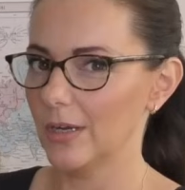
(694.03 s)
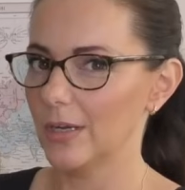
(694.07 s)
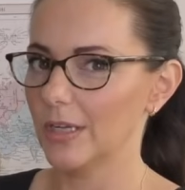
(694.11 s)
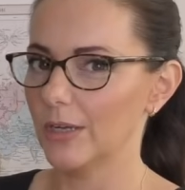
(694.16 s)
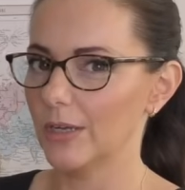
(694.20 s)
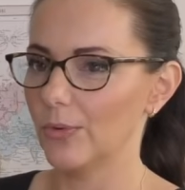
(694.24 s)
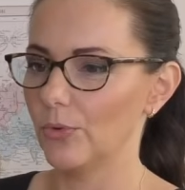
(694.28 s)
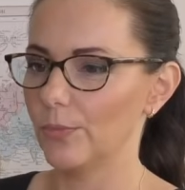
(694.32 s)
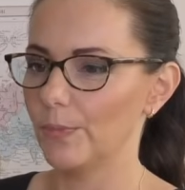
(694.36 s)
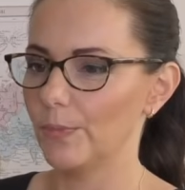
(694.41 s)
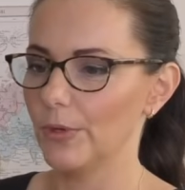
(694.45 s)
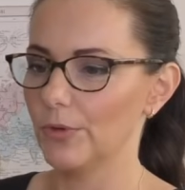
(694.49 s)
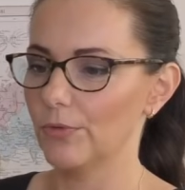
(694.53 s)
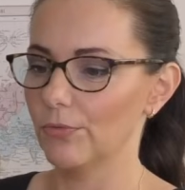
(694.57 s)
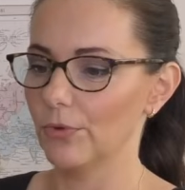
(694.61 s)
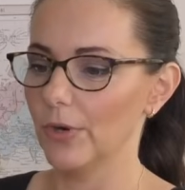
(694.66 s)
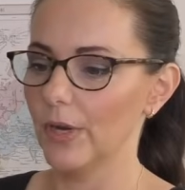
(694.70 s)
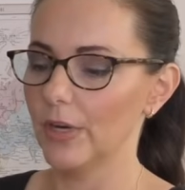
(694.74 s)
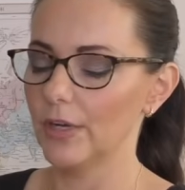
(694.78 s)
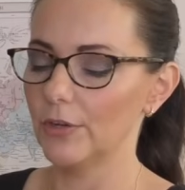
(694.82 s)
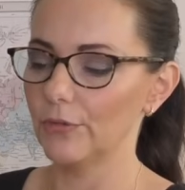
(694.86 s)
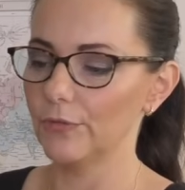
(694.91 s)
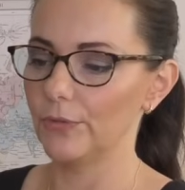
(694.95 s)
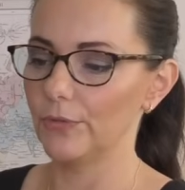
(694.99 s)
It would be
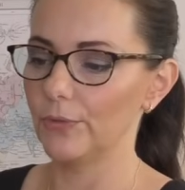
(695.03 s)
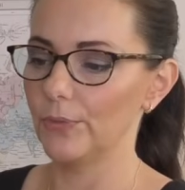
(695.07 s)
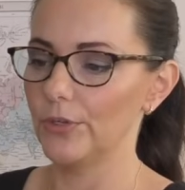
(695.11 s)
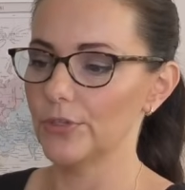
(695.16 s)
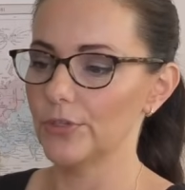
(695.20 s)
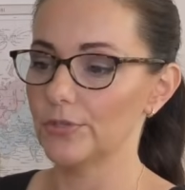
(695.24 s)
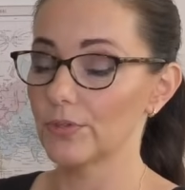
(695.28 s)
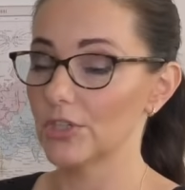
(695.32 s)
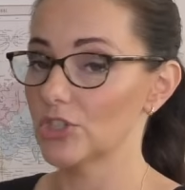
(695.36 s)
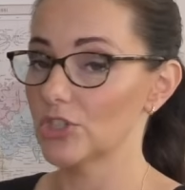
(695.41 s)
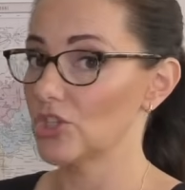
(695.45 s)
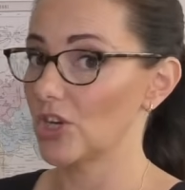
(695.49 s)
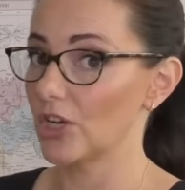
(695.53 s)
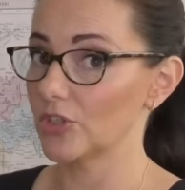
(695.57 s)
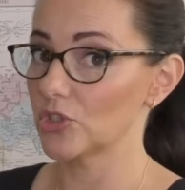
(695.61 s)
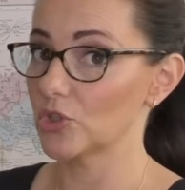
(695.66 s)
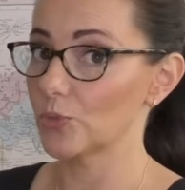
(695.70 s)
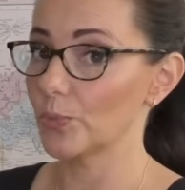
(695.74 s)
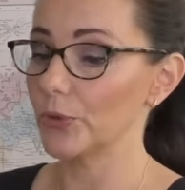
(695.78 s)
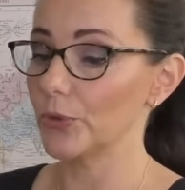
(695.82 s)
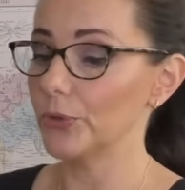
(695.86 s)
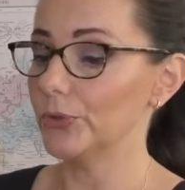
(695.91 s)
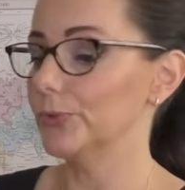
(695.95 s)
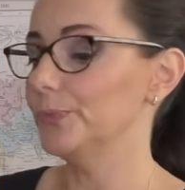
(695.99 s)
great if it was
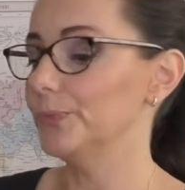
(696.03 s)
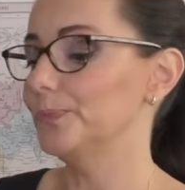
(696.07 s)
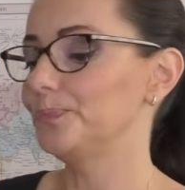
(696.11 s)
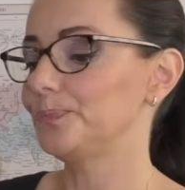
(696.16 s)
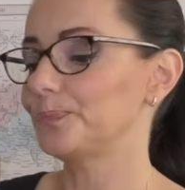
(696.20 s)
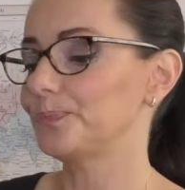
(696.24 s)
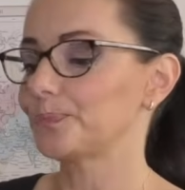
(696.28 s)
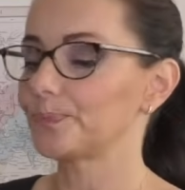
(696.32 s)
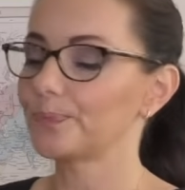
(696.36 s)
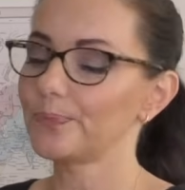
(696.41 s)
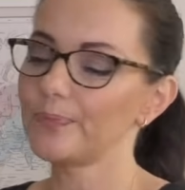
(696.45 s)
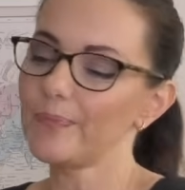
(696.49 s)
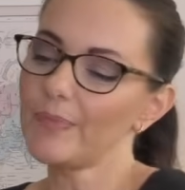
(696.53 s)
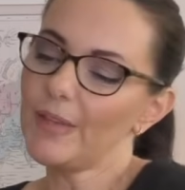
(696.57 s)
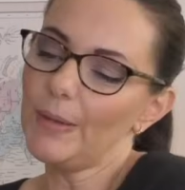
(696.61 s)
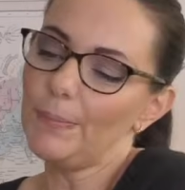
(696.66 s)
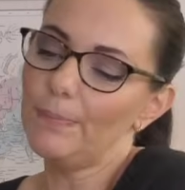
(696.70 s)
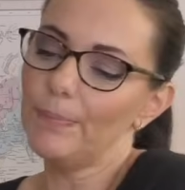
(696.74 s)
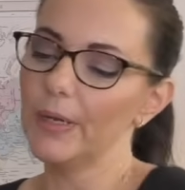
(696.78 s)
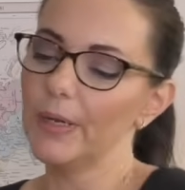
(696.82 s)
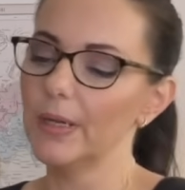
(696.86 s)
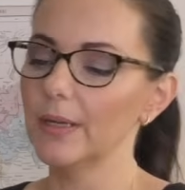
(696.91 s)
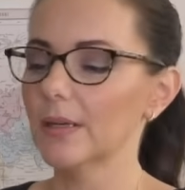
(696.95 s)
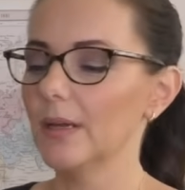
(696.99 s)
rechargeable,
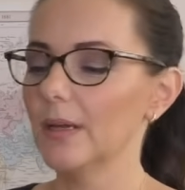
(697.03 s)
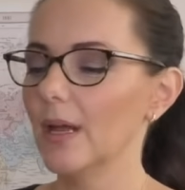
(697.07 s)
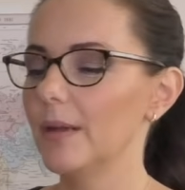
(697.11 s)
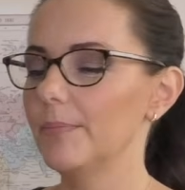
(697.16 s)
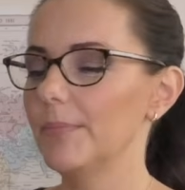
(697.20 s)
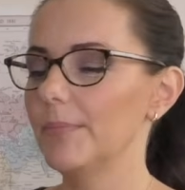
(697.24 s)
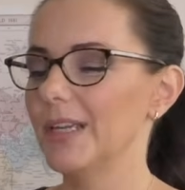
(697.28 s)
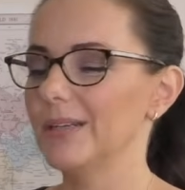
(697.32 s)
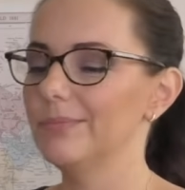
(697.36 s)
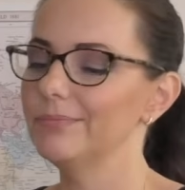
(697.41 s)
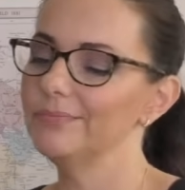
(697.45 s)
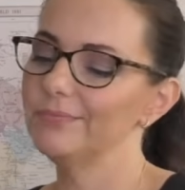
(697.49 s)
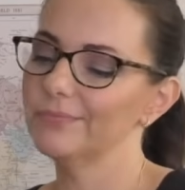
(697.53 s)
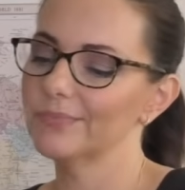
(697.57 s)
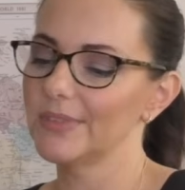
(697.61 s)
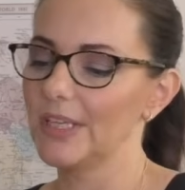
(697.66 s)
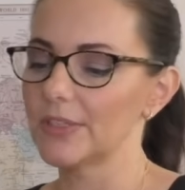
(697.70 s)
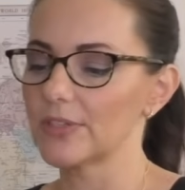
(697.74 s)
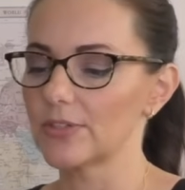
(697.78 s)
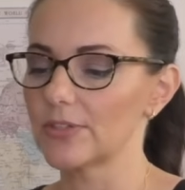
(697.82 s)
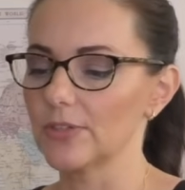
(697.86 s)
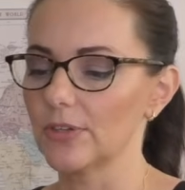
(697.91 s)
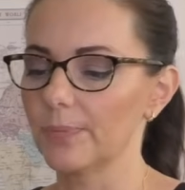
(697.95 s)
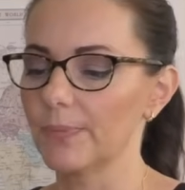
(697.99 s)
but I mean,
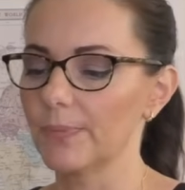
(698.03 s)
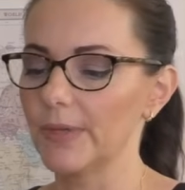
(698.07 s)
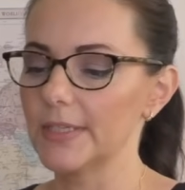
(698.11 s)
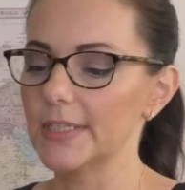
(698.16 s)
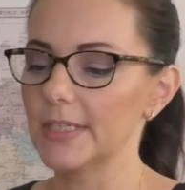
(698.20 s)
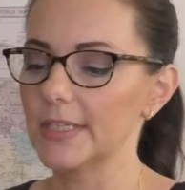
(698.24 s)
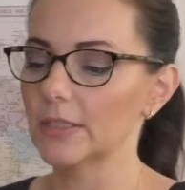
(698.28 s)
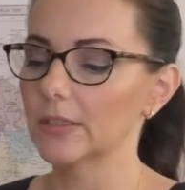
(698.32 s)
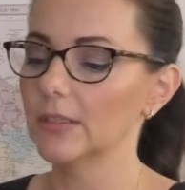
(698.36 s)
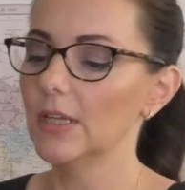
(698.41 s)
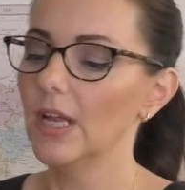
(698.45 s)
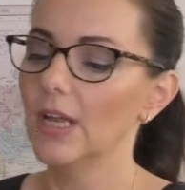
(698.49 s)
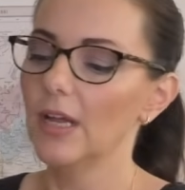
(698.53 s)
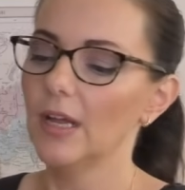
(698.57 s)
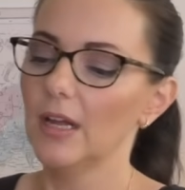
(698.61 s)
that's not a big deal.